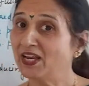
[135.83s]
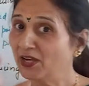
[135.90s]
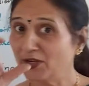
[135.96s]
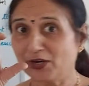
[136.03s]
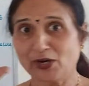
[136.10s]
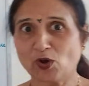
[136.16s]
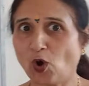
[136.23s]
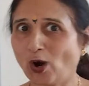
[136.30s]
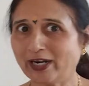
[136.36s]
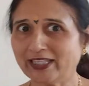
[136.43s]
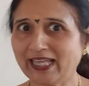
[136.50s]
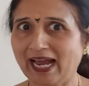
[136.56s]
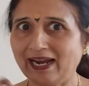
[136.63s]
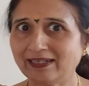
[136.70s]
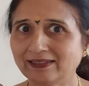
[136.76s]
Record
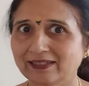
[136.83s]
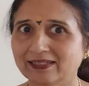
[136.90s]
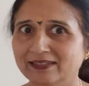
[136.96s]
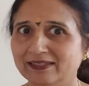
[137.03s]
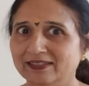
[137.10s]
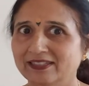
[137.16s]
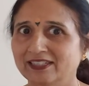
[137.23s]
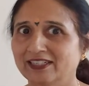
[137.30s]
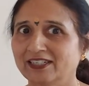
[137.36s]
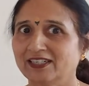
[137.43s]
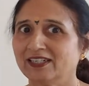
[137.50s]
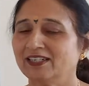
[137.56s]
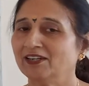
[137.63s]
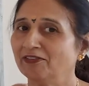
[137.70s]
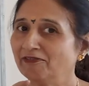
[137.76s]
that.
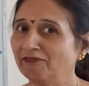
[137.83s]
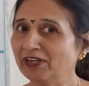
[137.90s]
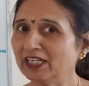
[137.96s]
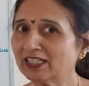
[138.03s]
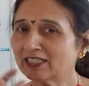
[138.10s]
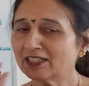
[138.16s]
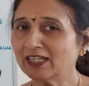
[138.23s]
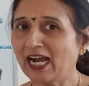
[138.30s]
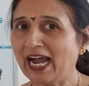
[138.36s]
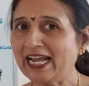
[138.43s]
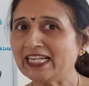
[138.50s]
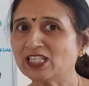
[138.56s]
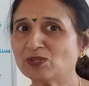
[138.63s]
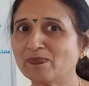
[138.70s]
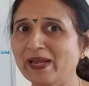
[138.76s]
Where the
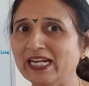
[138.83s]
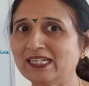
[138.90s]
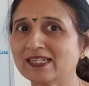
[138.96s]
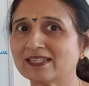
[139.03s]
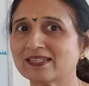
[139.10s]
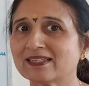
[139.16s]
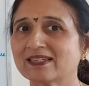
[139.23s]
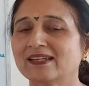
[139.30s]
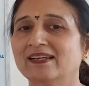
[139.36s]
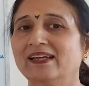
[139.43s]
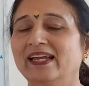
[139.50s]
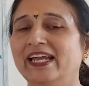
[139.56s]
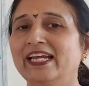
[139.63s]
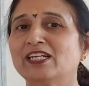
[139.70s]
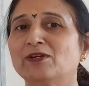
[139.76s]
ice melts?
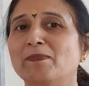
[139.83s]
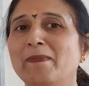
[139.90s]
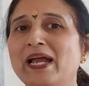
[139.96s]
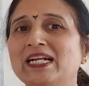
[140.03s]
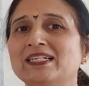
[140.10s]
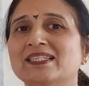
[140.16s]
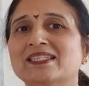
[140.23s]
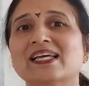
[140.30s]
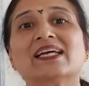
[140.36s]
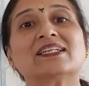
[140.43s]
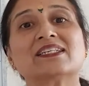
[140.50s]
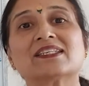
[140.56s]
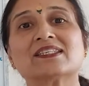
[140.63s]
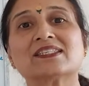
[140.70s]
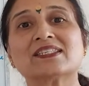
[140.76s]
It melts
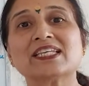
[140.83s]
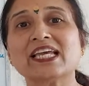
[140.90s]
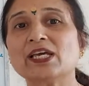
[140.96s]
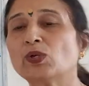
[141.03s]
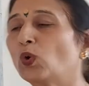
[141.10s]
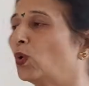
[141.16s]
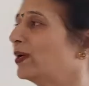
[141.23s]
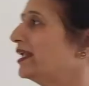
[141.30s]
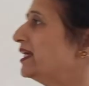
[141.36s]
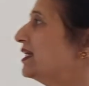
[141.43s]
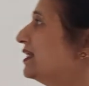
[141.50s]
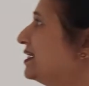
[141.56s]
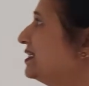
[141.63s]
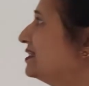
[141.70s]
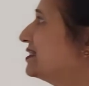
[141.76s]
at 0
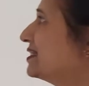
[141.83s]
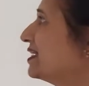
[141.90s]
degrees